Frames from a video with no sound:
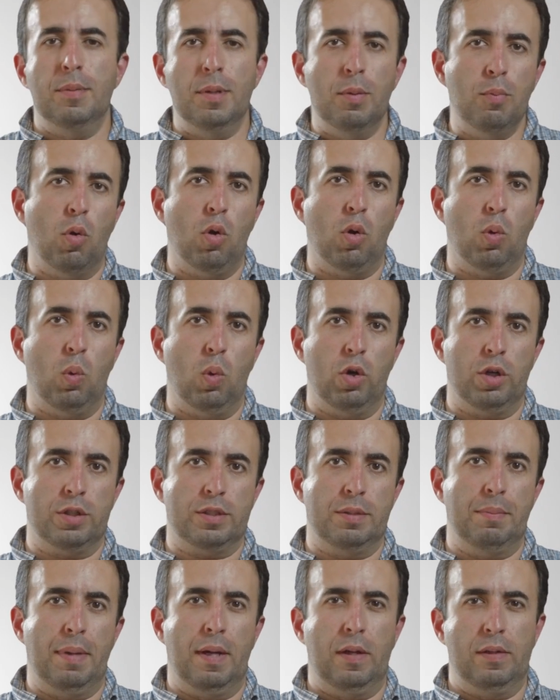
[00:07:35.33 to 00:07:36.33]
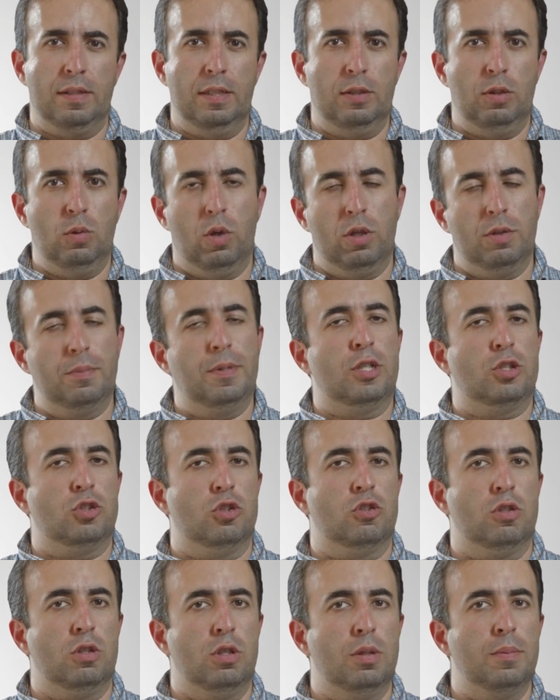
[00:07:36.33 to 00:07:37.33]
bit more work to mount it. You want to make sure
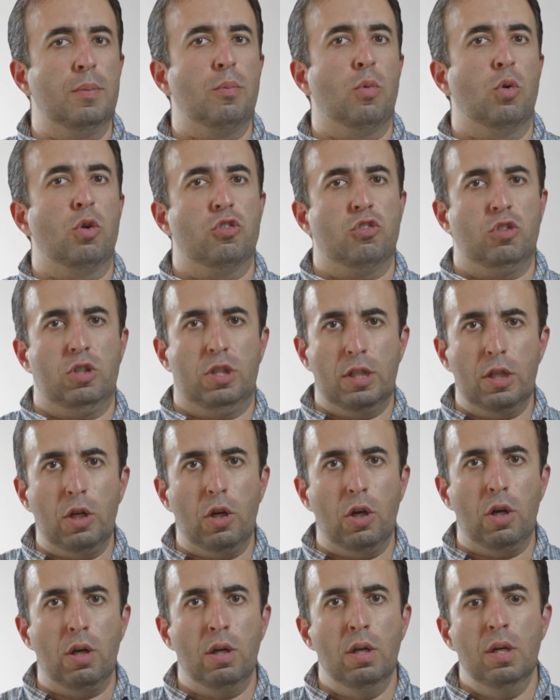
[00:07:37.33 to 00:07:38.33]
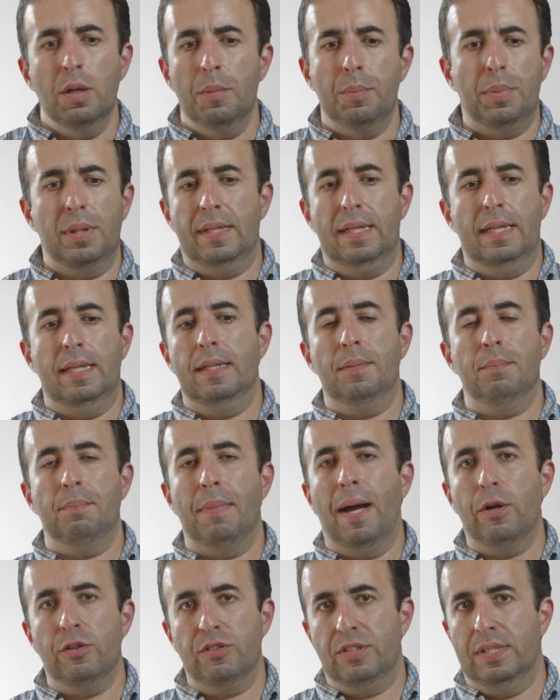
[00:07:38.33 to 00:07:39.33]
it's a little bit more secure, but at the end,
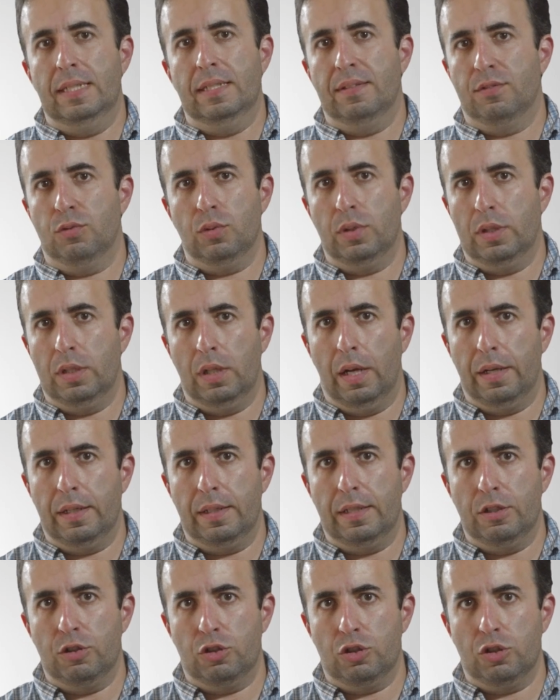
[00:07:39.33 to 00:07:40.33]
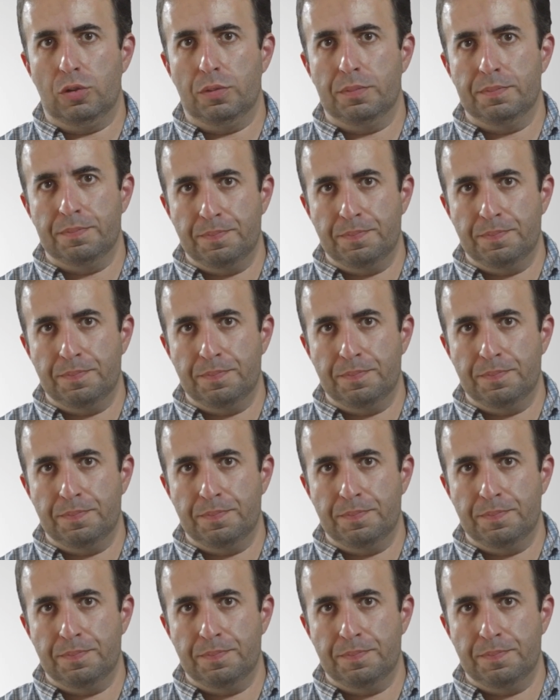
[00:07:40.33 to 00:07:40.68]
mounting is really not an issue.